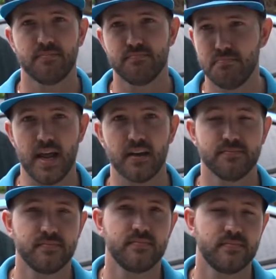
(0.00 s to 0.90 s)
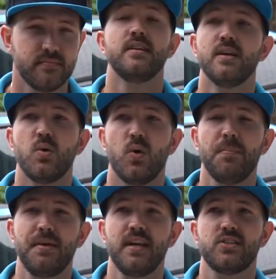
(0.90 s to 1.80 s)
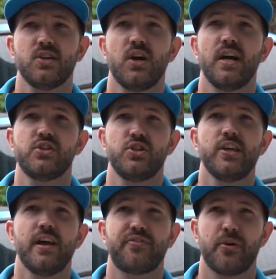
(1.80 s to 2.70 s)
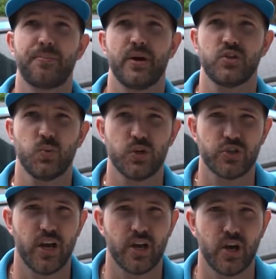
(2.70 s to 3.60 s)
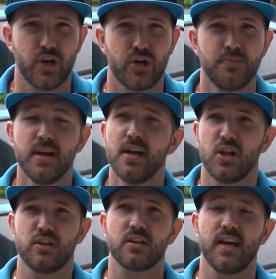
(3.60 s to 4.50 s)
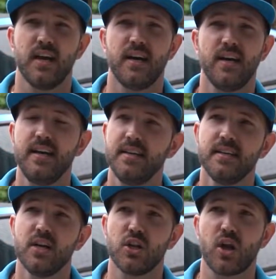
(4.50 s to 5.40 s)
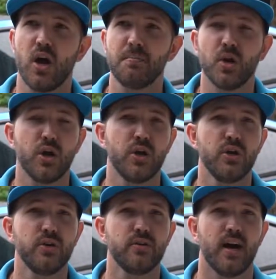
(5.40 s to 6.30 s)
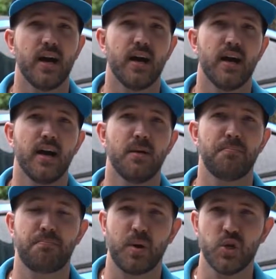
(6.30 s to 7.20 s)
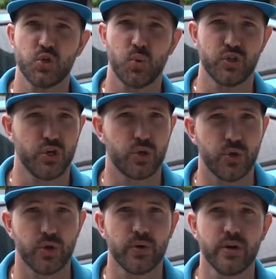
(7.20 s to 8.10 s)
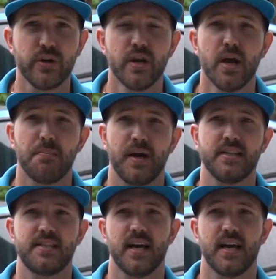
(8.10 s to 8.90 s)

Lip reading: manner. What PSI should you get for a pressure washer at home? Look, I'm no pressure washer guru, but